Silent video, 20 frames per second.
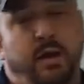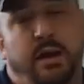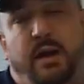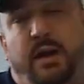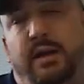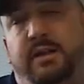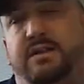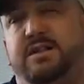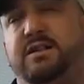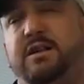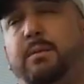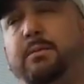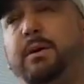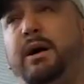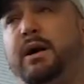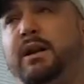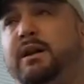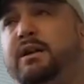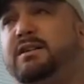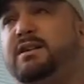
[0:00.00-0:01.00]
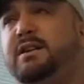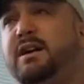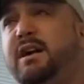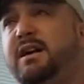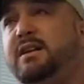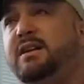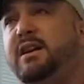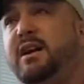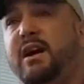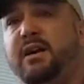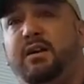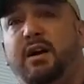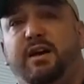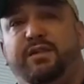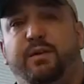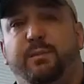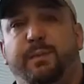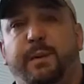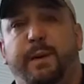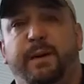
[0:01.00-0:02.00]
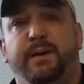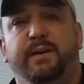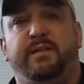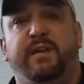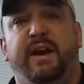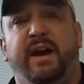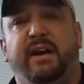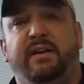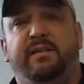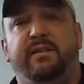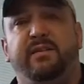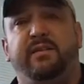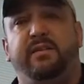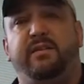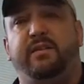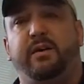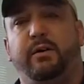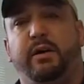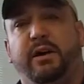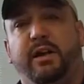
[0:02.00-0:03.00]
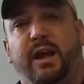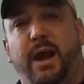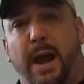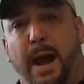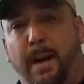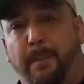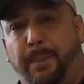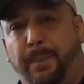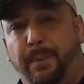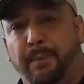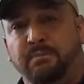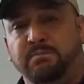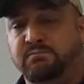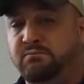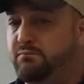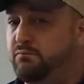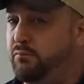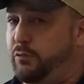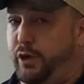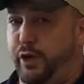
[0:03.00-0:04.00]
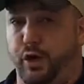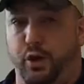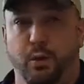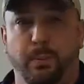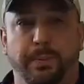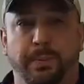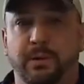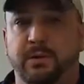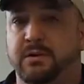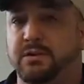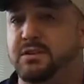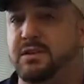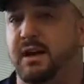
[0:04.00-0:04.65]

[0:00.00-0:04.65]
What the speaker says: and somebody said that I don't have to pay any taxes. Is there a cap? Nope, there's